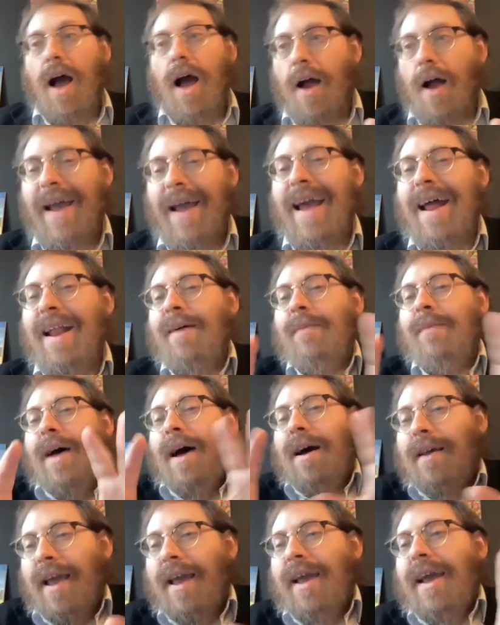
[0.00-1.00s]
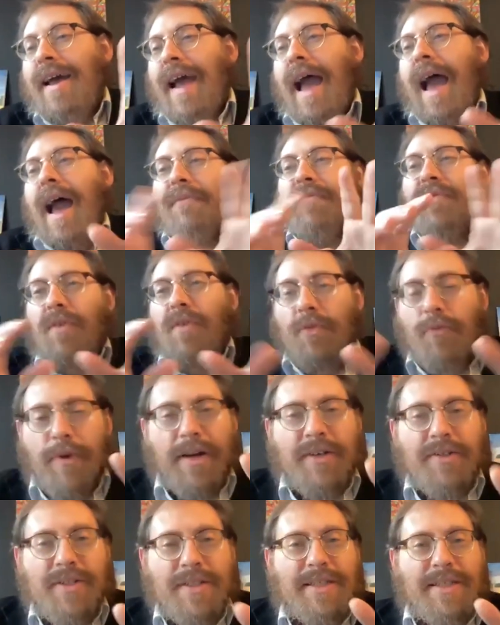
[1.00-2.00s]
All right, and I'm, okay. After
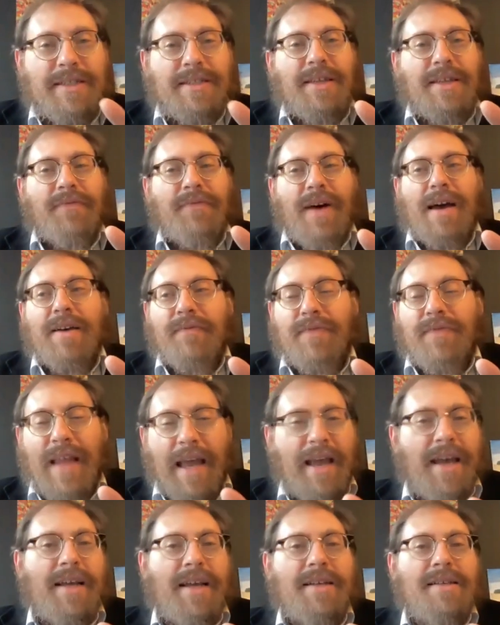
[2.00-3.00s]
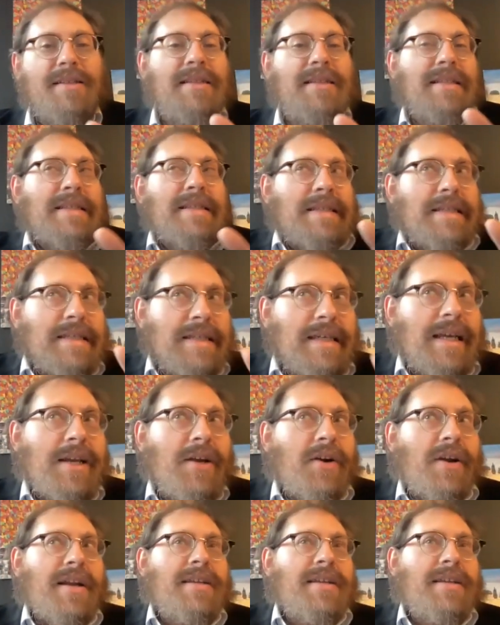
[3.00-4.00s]
365 days,
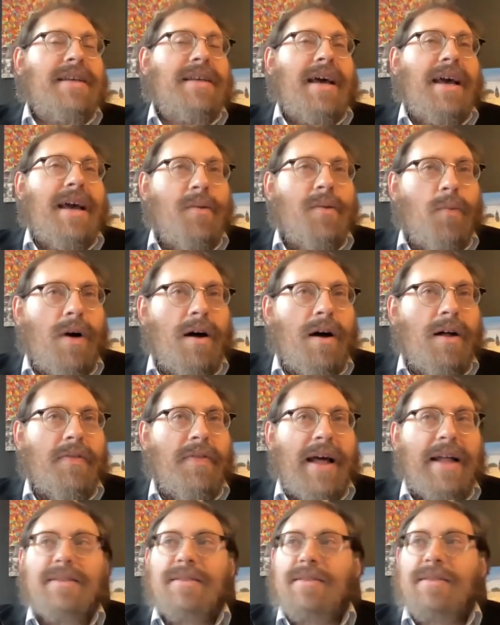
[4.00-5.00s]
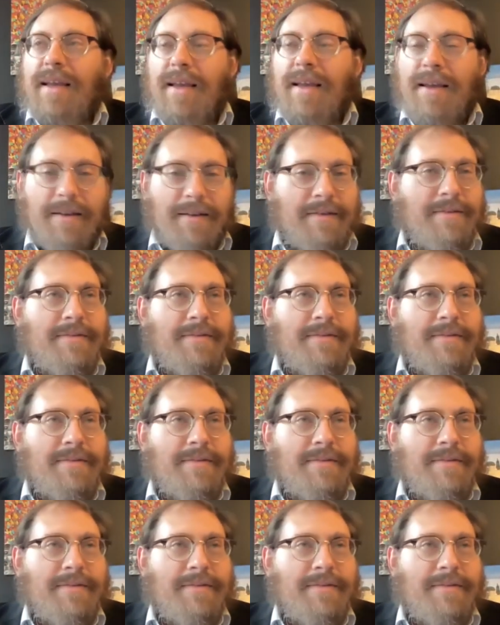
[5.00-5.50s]
you're going to say, well, that's like